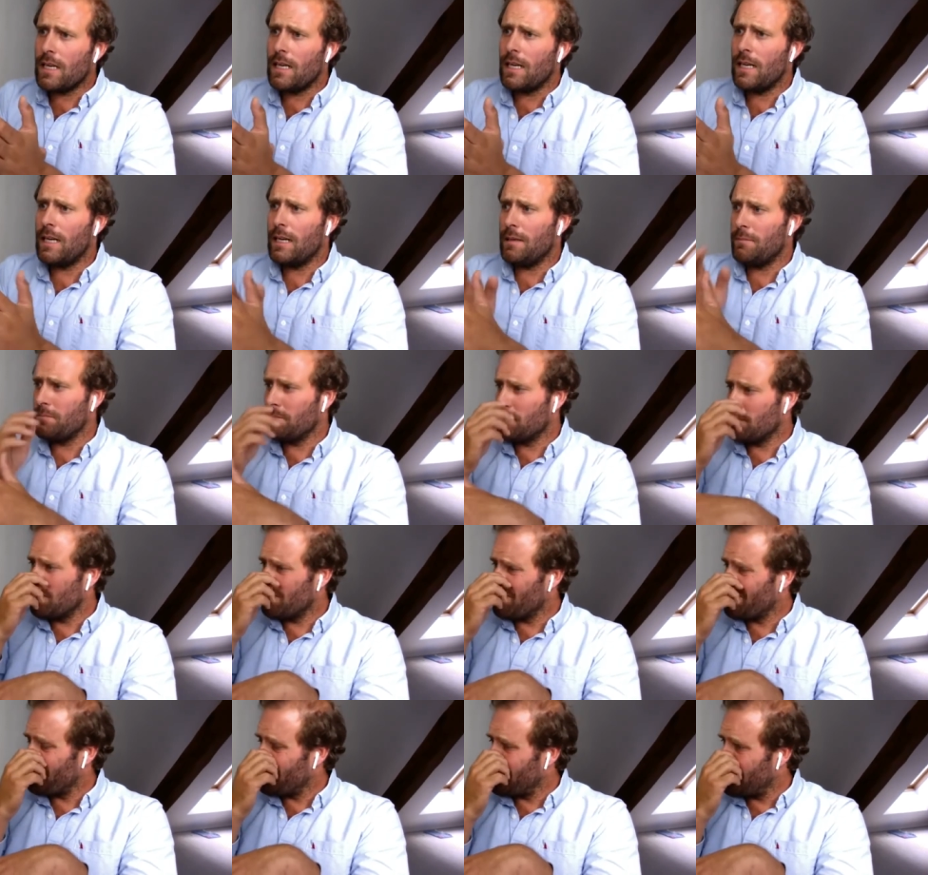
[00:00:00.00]

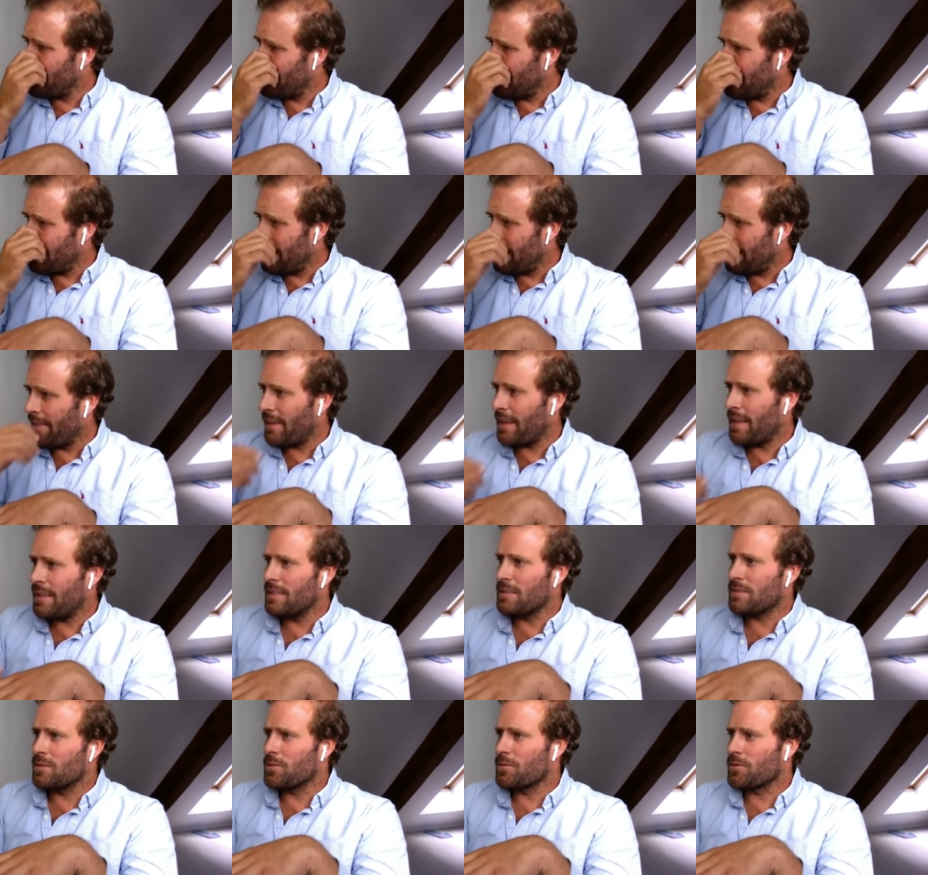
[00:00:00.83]
And
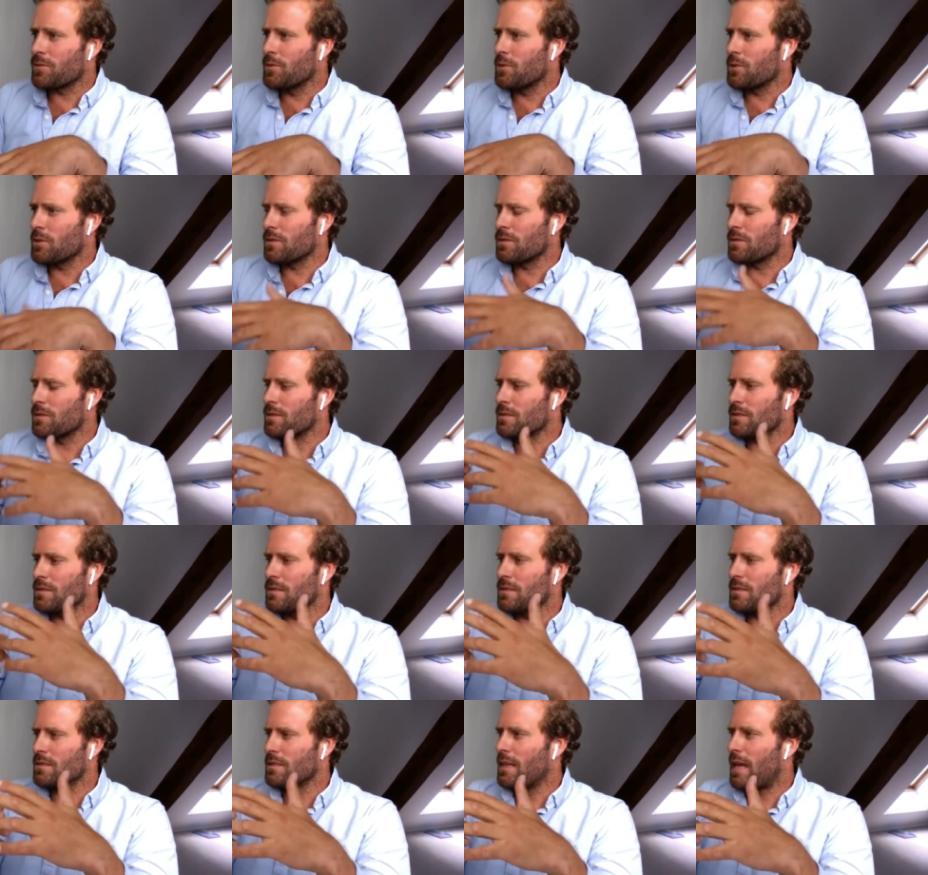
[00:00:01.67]
then it's of course
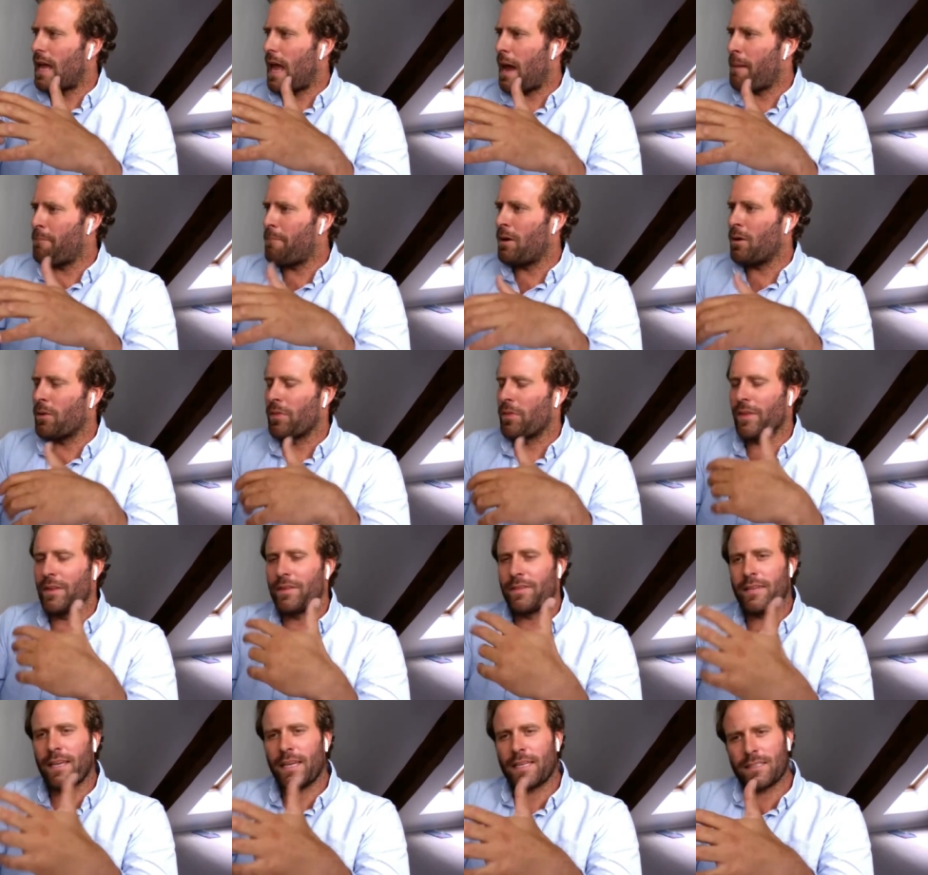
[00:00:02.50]

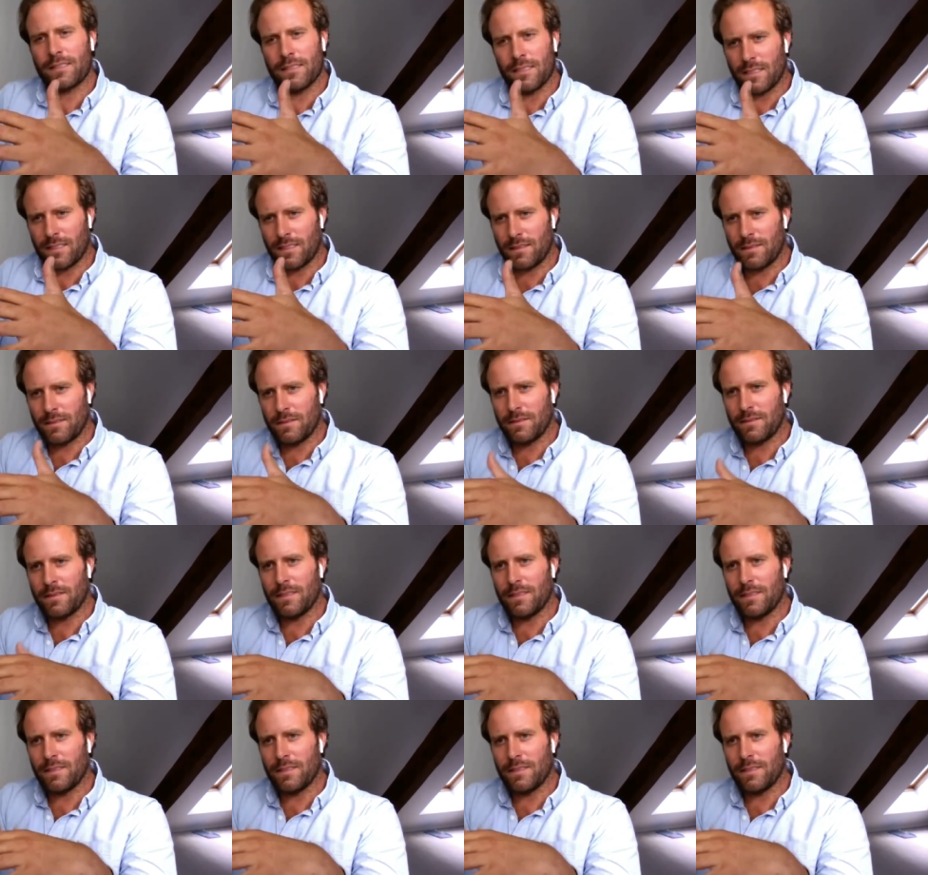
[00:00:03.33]
about the technique.